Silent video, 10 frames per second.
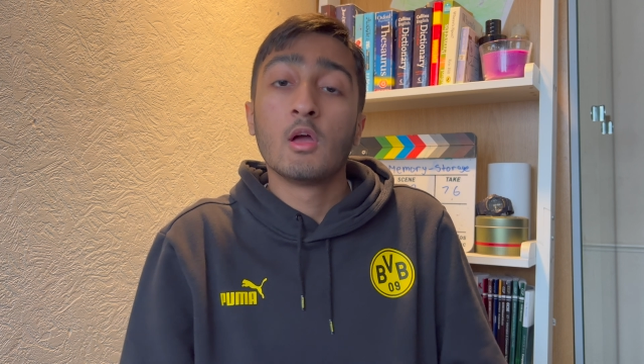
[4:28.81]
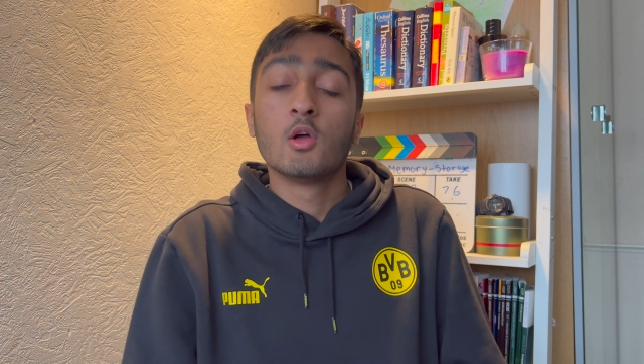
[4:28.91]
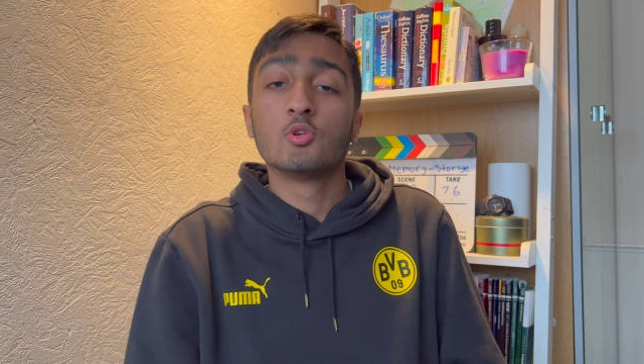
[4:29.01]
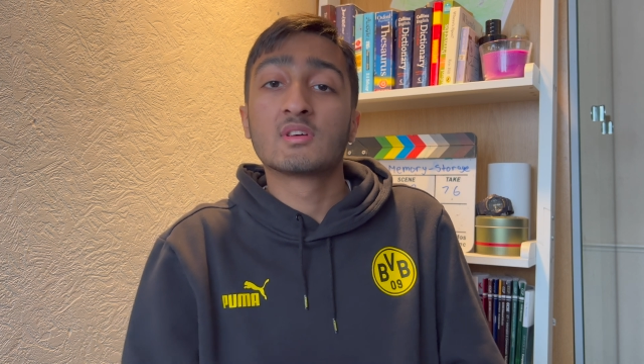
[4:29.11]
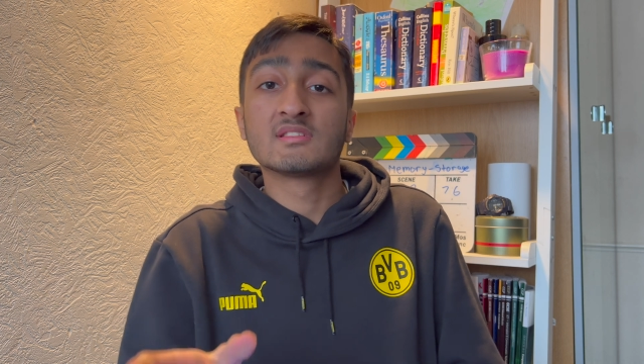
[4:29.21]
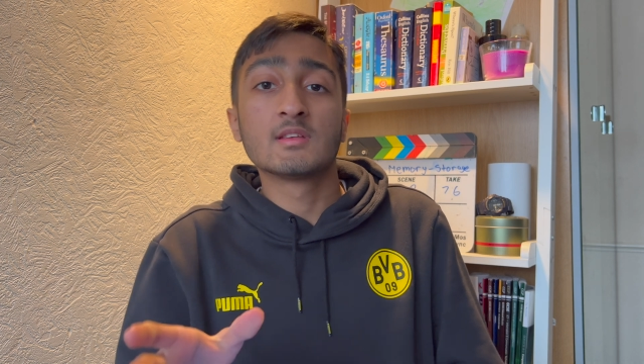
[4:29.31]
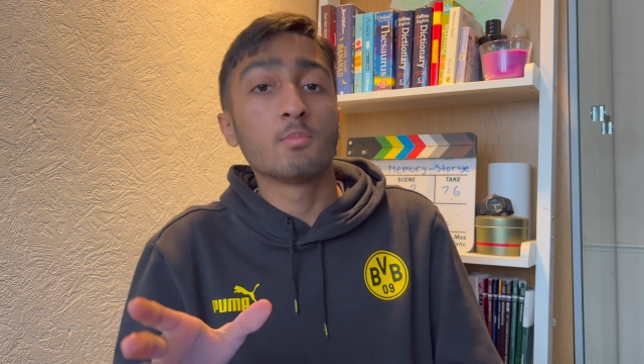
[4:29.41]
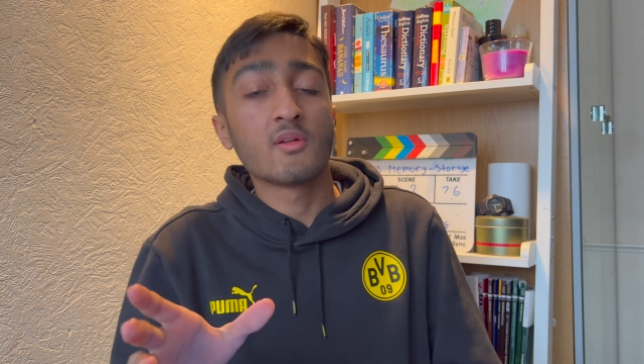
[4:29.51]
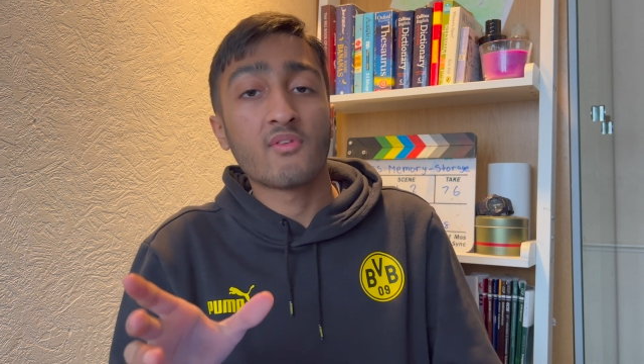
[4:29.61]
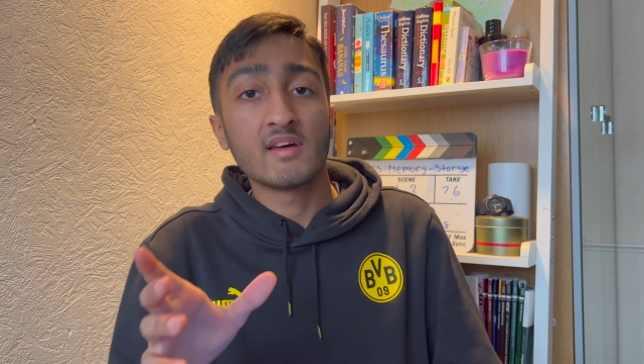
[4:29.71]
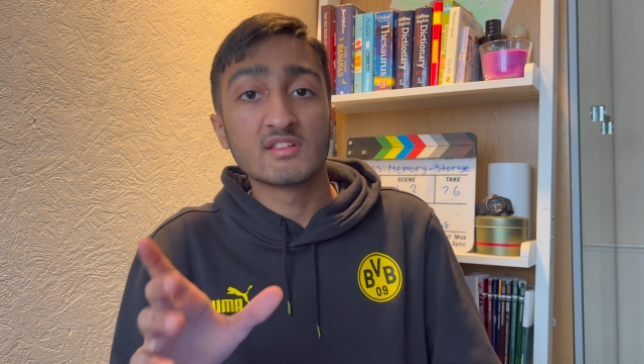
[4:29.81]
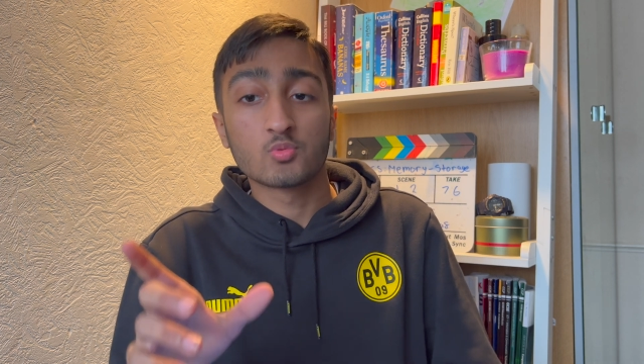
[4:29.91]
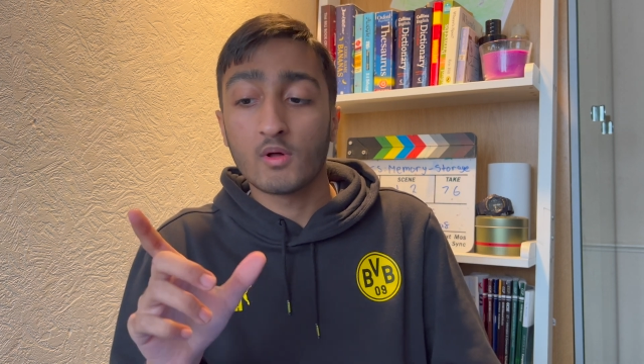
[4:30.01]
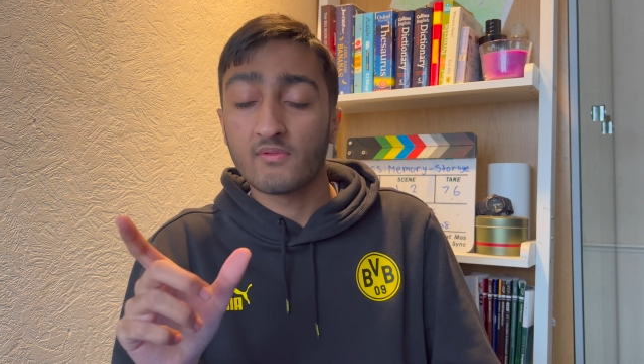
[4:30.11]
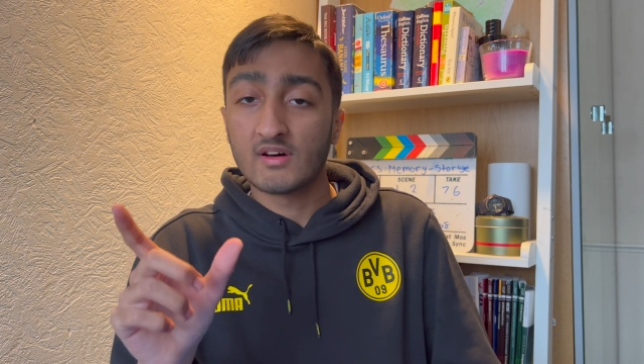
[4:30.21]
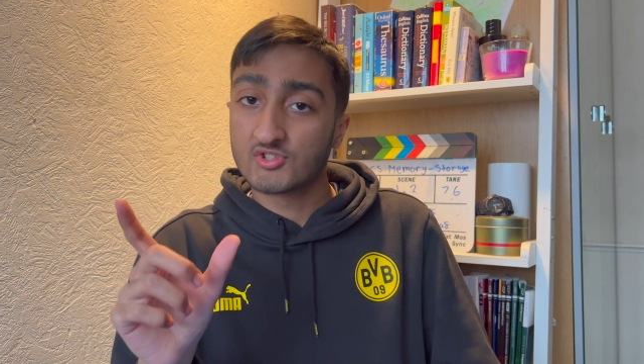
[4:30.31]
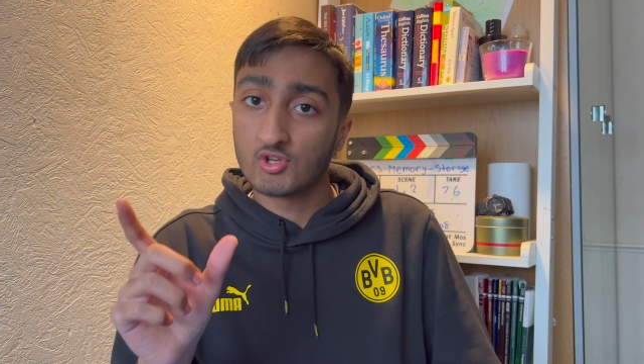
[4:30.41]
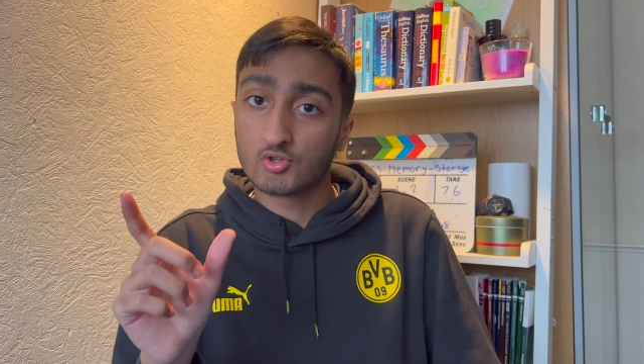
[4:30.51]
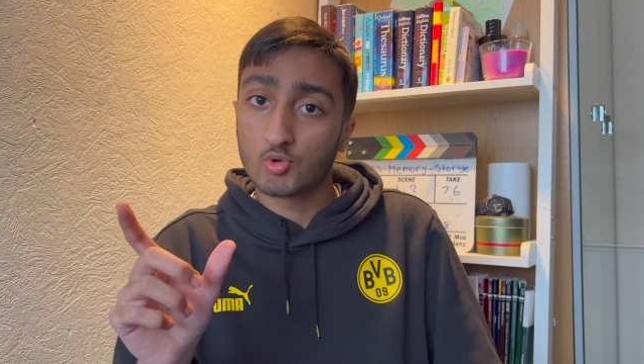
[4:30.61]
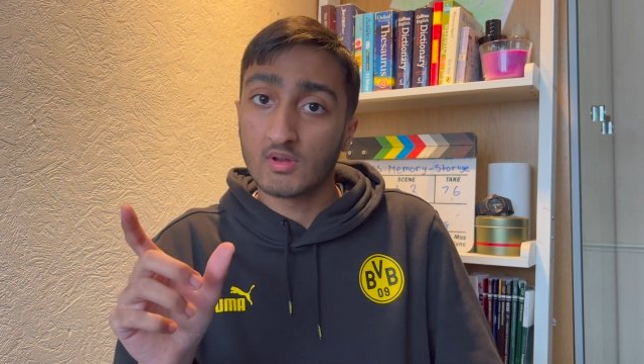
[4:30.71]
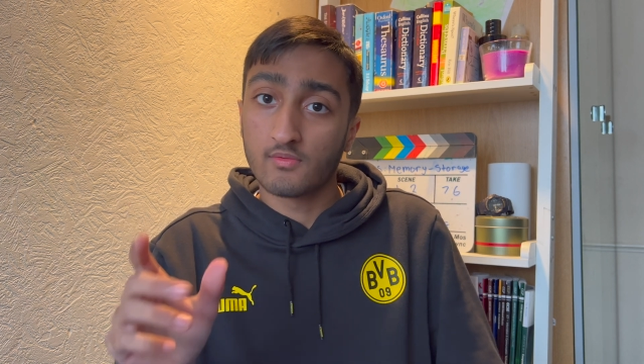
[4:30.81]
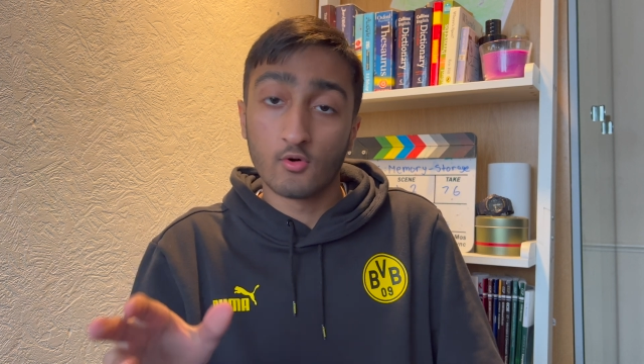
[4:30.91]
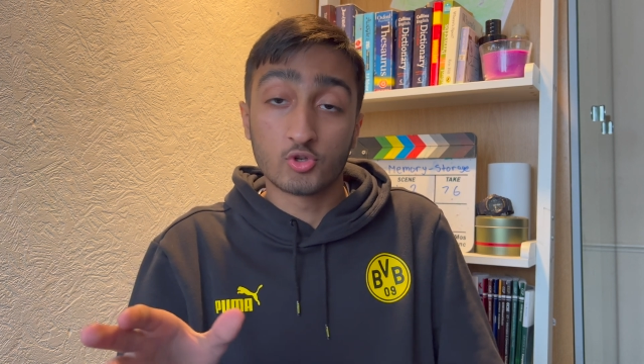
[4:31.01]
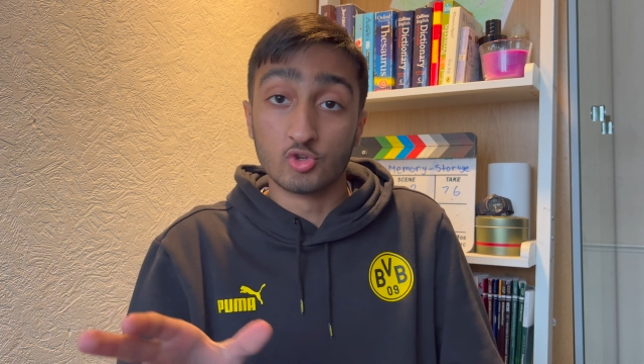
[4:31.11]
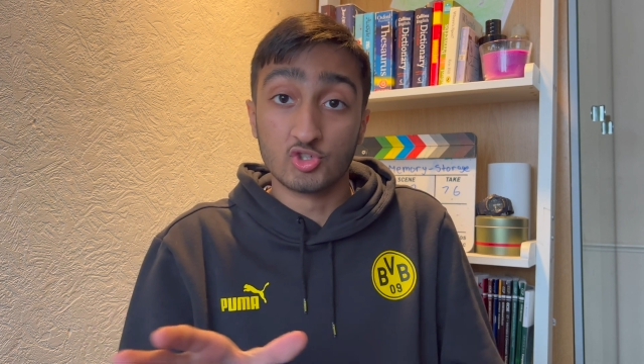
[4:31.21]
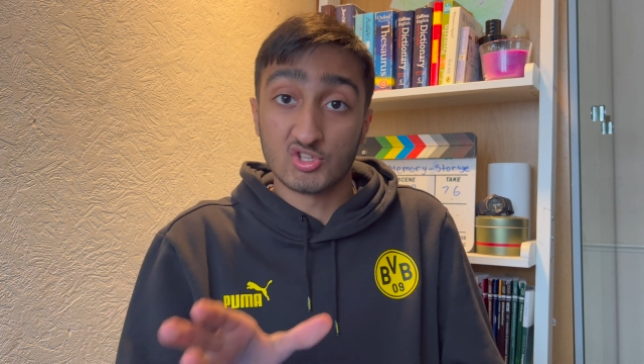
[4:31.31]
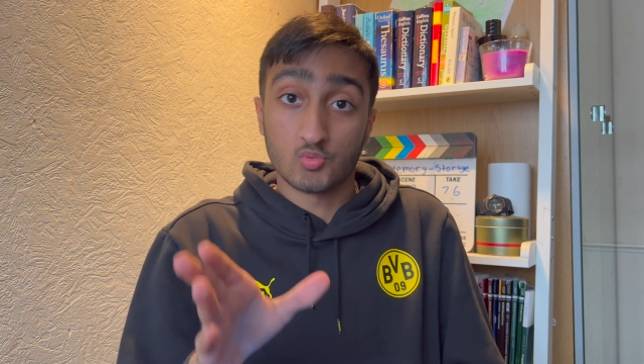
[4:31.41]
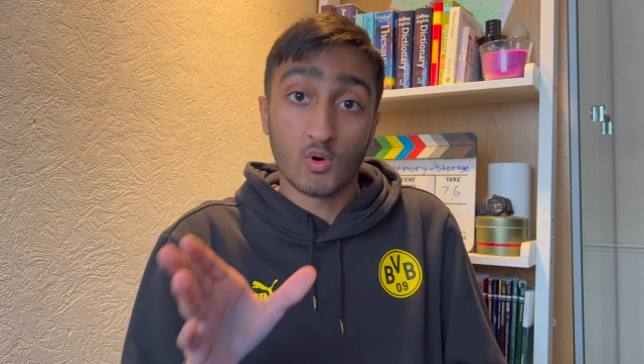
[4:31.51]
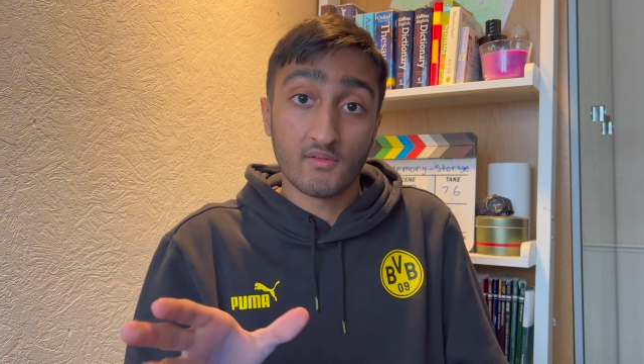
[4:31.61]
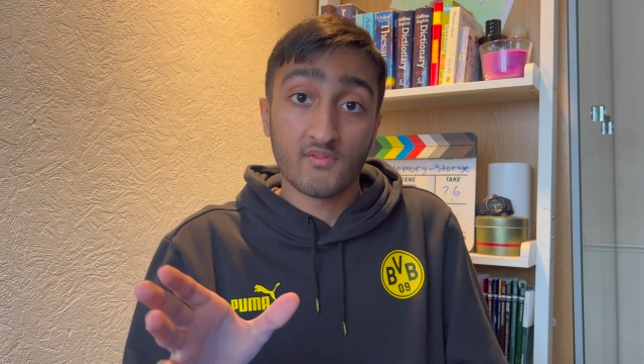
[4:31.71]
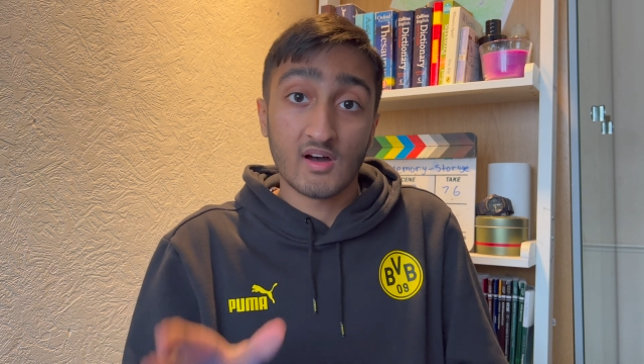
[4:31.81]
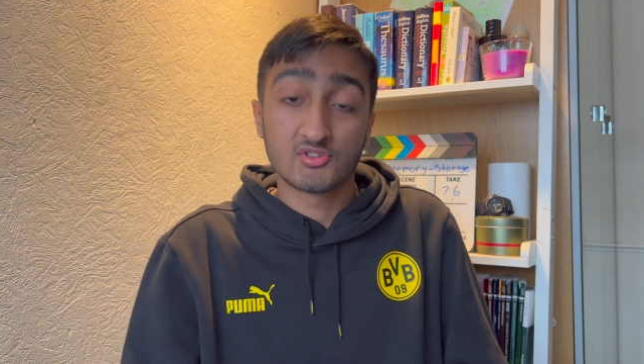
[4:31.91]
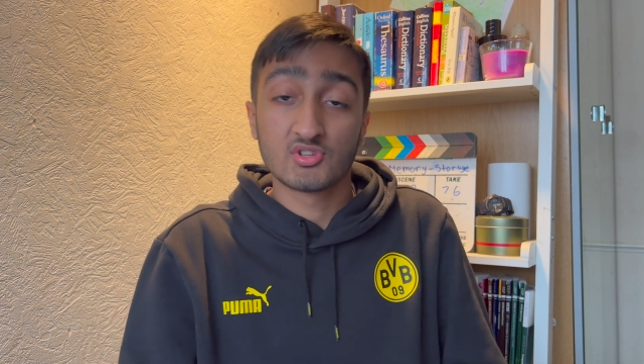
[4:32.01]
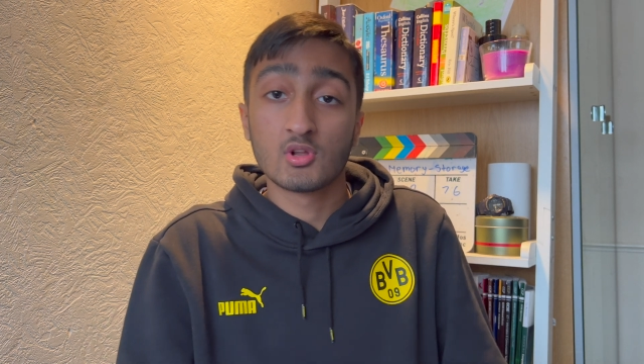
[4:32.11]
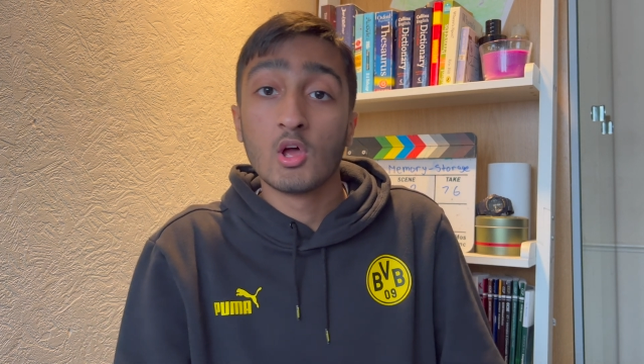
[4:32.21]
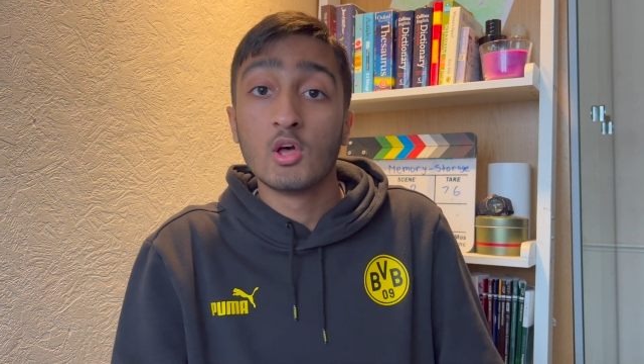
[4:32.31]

you can simplify this 1024 to just 1000.